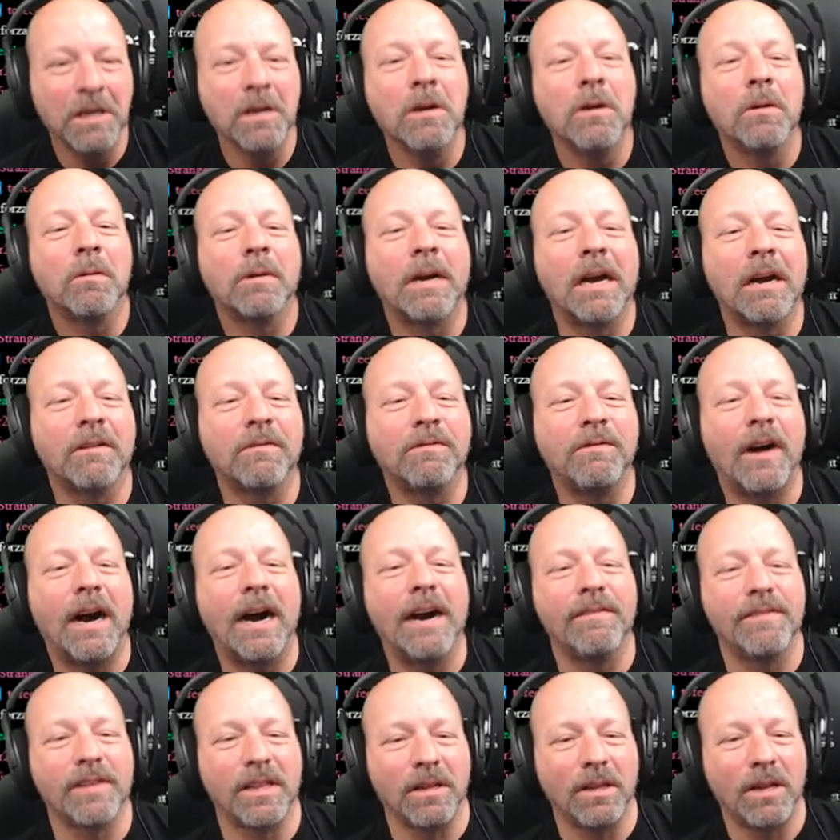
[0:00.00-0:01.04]
Round
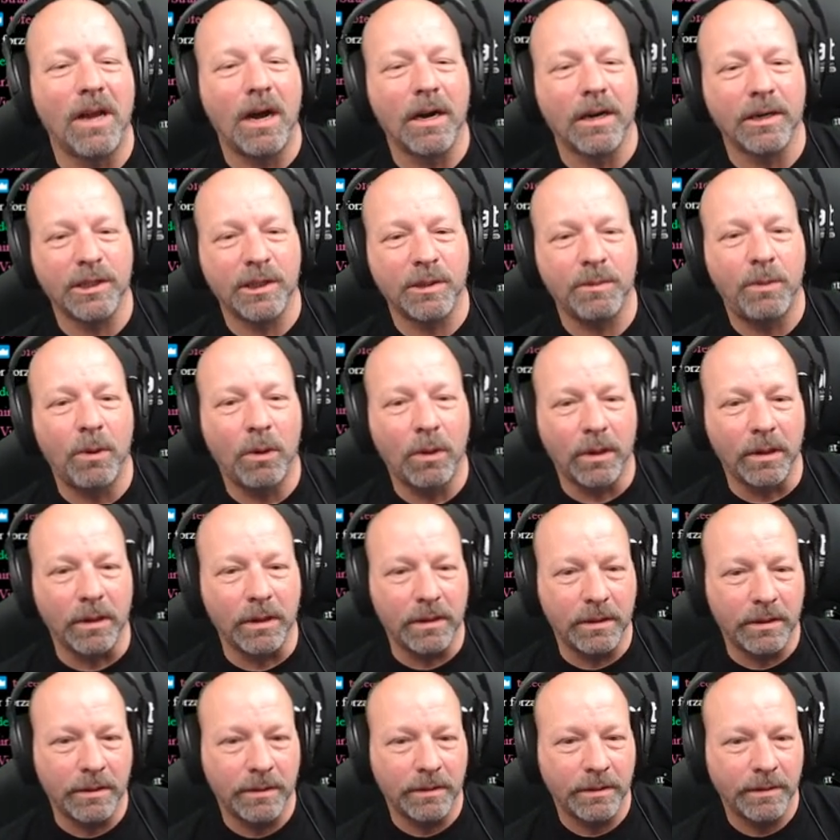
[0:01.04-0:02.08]
five of the Lotta
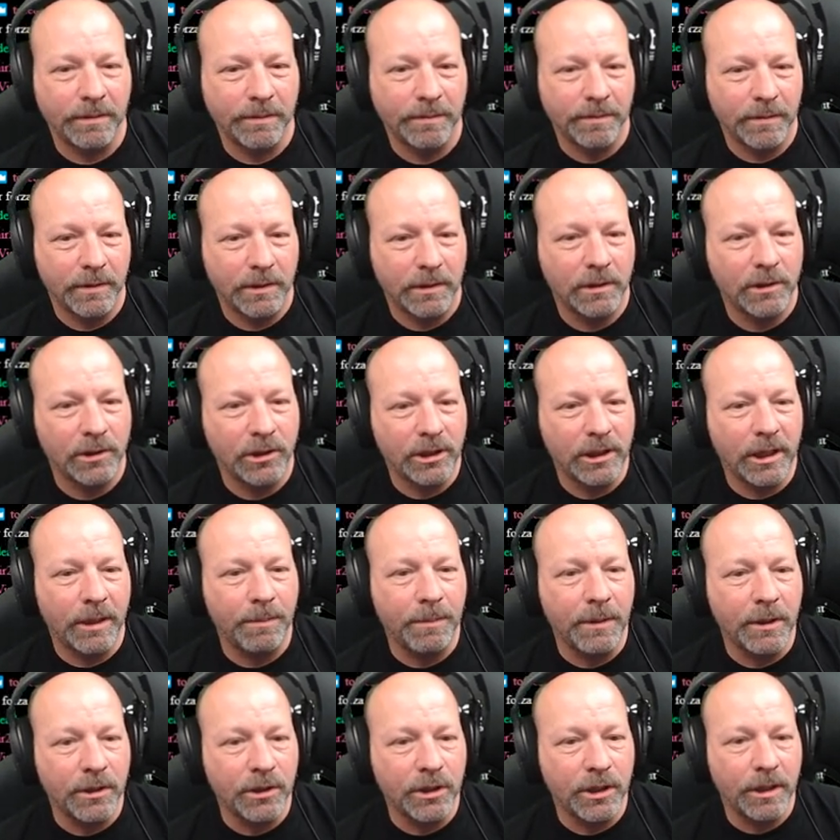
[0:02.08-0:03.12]
Sport
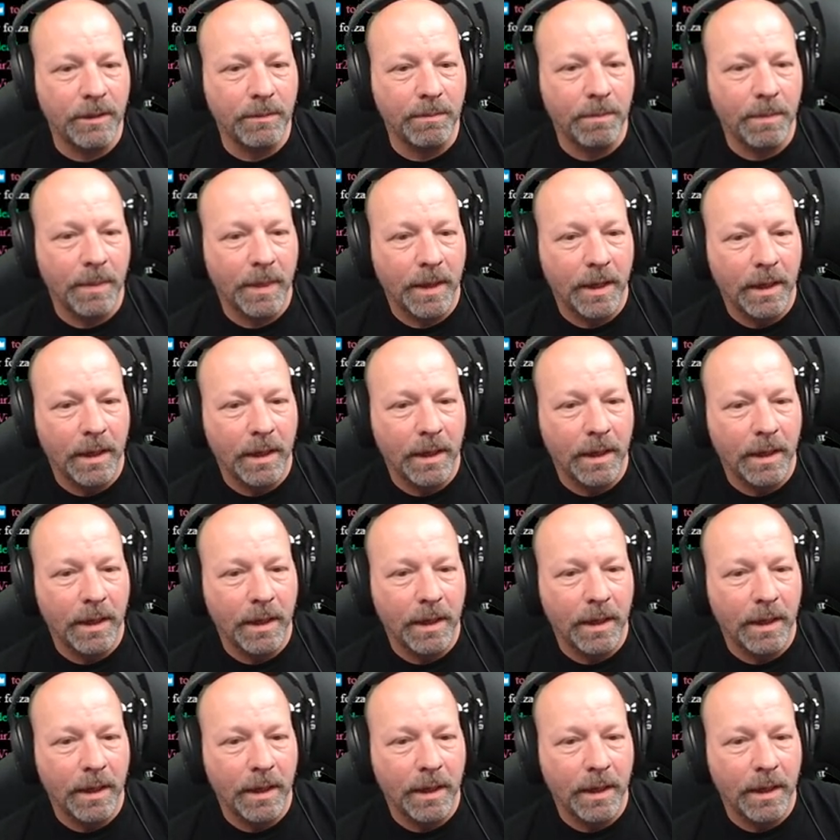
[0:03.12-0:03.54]
Championship.